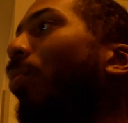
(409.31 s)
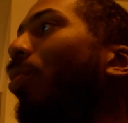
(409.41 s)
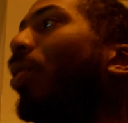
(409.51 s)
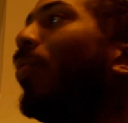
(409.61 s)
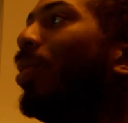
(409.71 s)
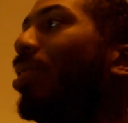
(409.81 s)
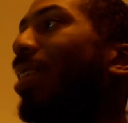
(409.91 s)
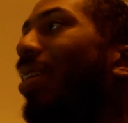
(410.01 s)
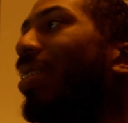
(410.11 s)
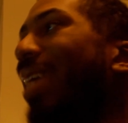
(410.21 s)
or more,
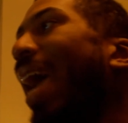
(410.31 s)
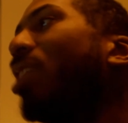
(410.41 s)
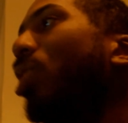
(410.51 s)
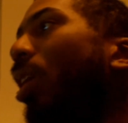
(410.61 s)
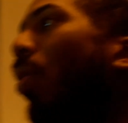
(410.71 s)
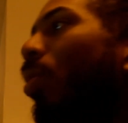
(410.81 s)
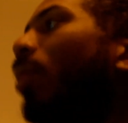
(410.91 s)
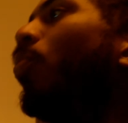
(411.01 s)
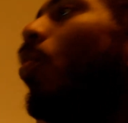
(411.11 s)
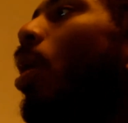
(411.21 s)
which there is actually
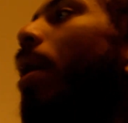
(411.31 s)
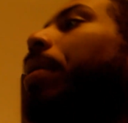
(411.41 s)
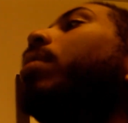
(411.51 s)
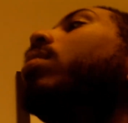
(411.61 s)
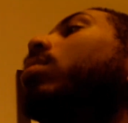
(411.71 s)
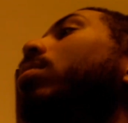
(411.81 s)
only one,